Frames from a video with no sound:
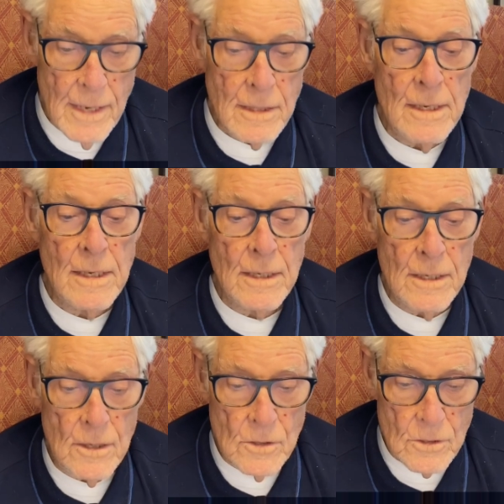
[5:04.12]
think
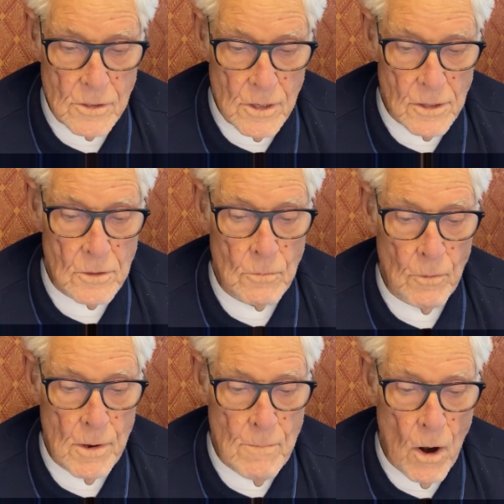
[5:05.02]
it is just
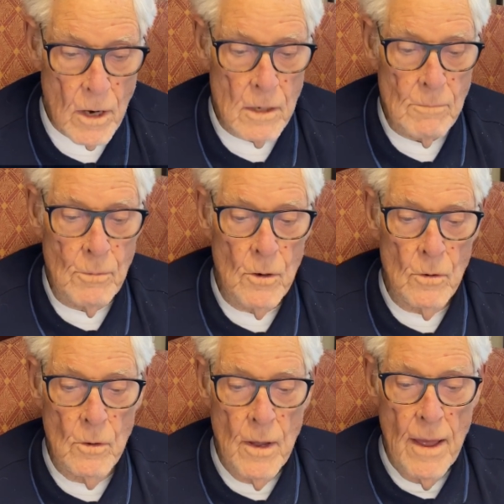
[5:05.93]

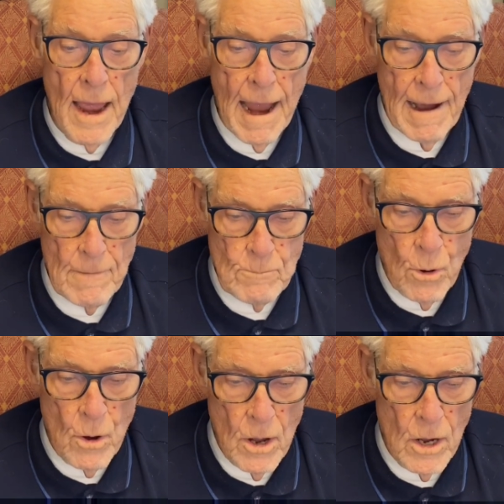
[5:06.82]
remarkable how
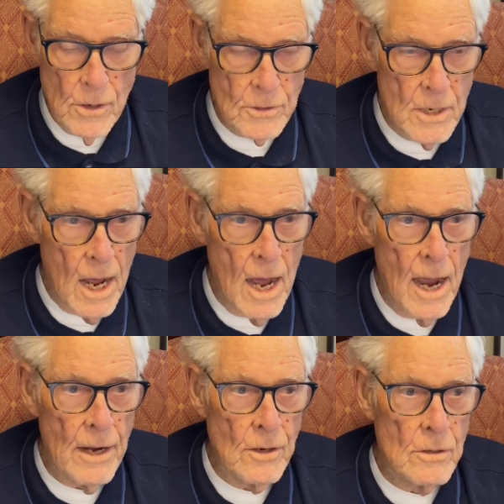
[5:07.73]
Paul
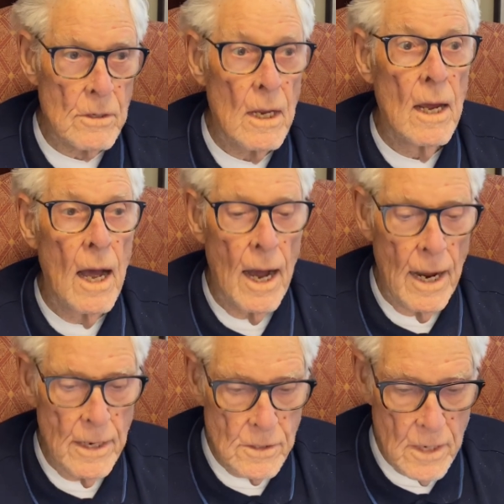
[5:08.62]
ties
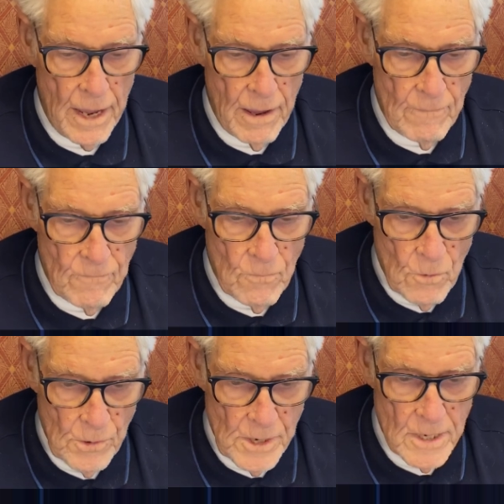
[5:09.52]
Isaiah
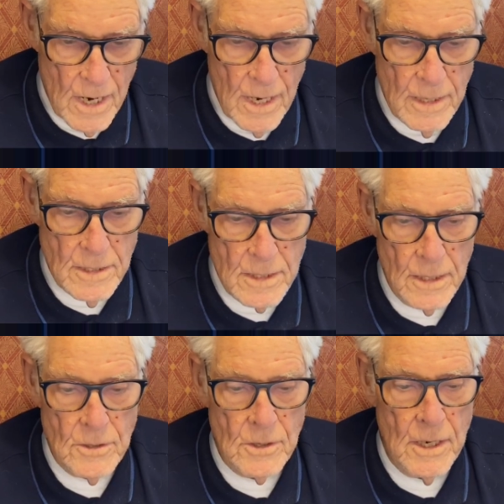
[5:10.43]

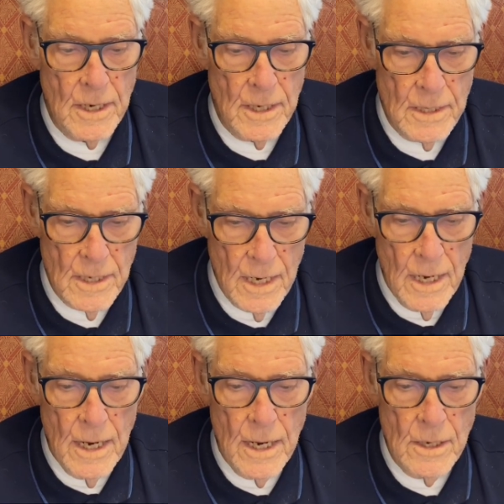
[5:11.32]
49:16
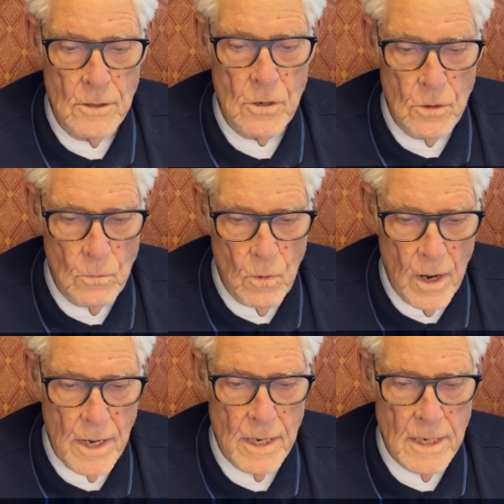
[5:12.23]
into
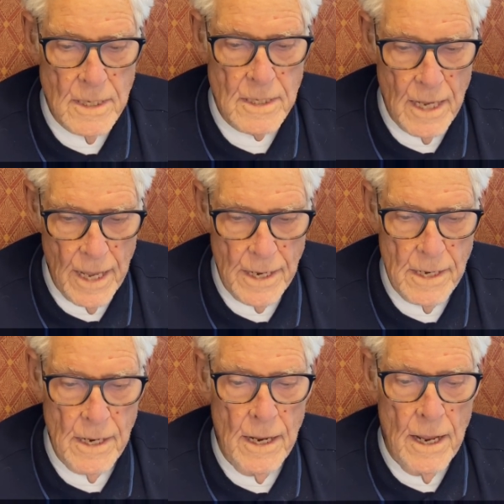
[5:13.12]
what he
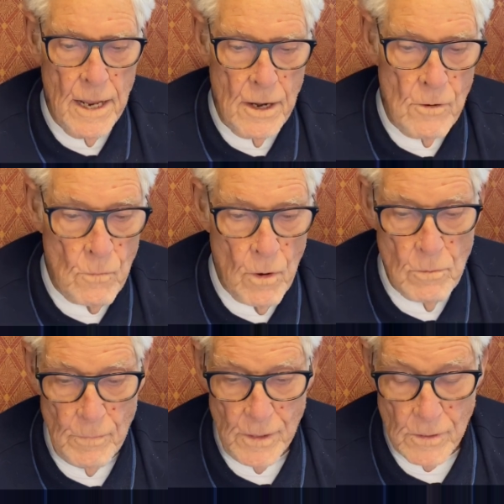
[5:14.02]
said in
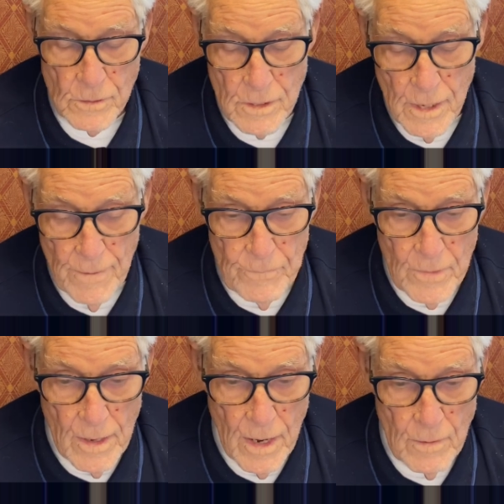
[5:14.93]
Romans.
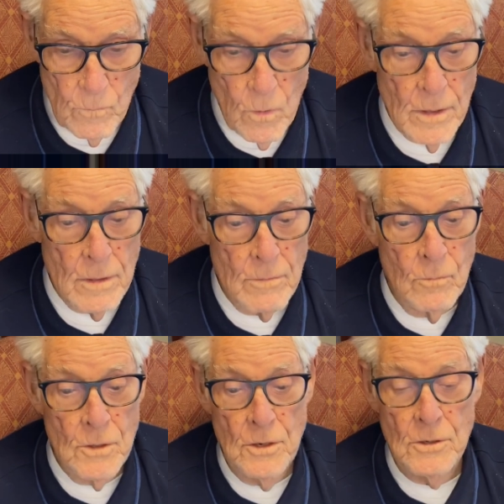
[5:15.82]
And
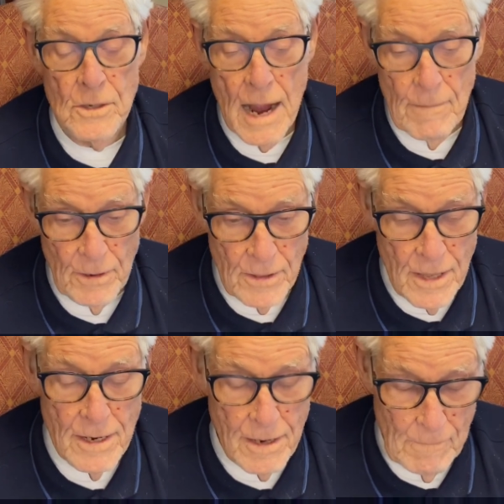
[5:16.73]
when you stop and
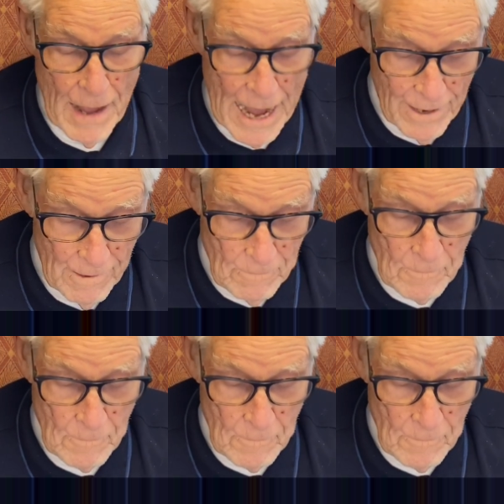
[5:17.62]
think about it,